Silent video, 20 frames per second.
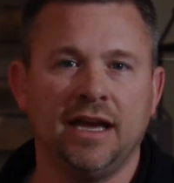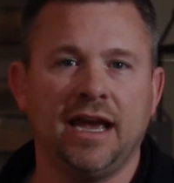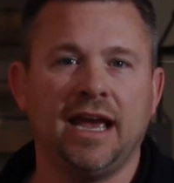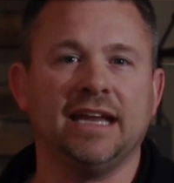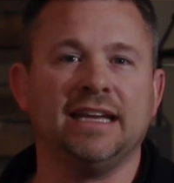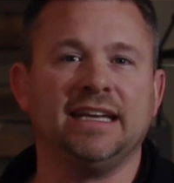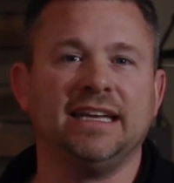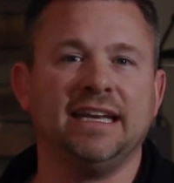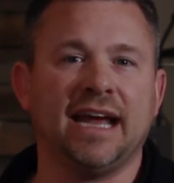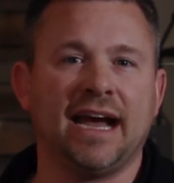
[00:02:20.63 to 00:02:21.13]

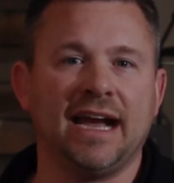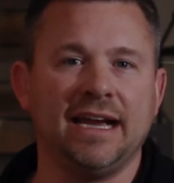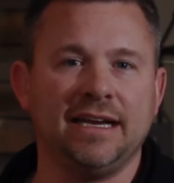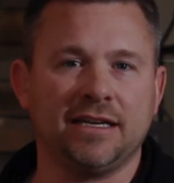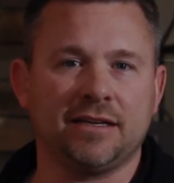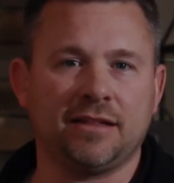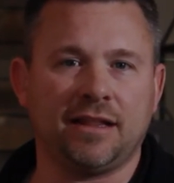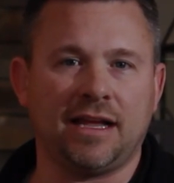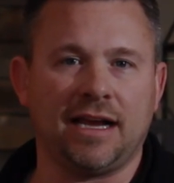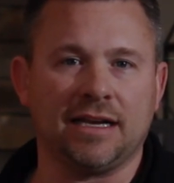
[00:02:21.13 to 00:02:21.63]
at
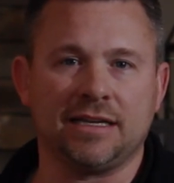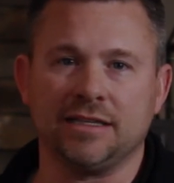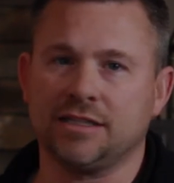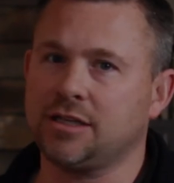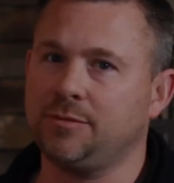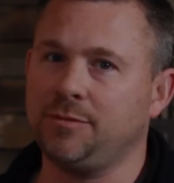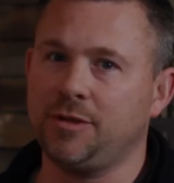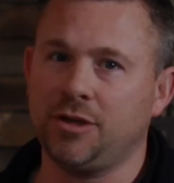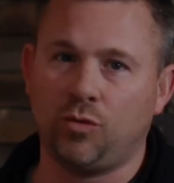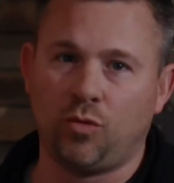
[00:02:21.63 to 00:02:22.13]
9 o'clock.
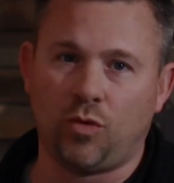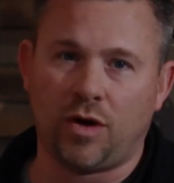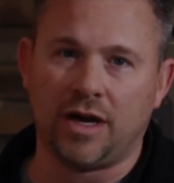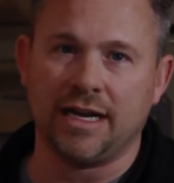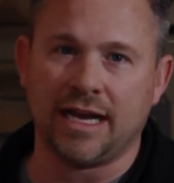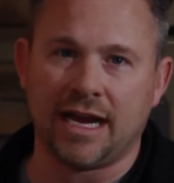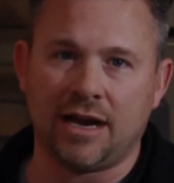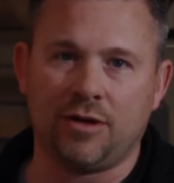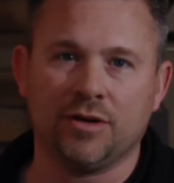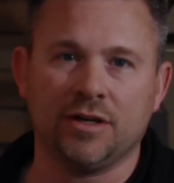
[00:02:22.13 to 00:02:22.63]
It's going to be a
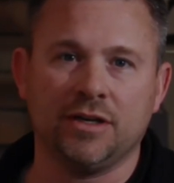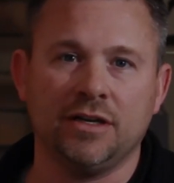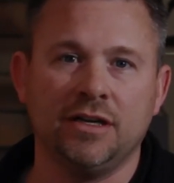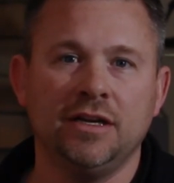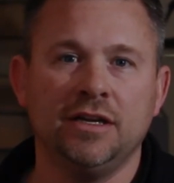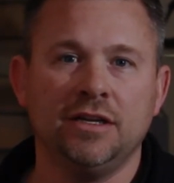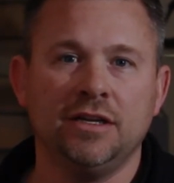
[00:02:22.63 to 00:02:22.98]
one hour